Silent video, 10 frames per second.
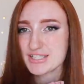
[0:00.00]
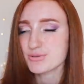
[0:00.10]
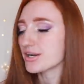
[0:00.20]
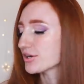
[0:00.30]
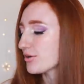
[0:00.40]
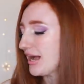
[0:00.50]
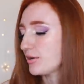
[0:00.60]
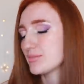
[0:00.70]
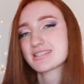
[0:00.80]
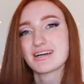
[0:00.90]
So I don't know
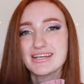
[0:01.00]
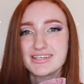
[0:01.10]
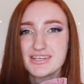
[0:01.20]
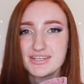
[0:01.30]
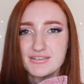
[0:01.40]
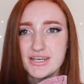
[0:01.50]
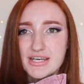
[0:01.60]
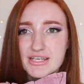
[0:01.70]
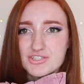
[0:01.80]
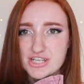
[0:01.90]
how Missguided can
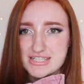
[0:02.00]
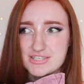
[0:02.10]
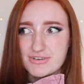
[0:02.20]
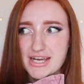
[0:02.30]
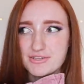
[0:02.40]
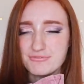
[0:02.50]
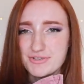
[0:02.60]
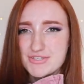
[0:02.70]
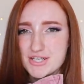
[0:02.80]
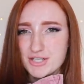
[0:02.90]
justify the
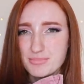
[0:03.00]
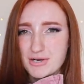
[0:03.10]
fifty dollar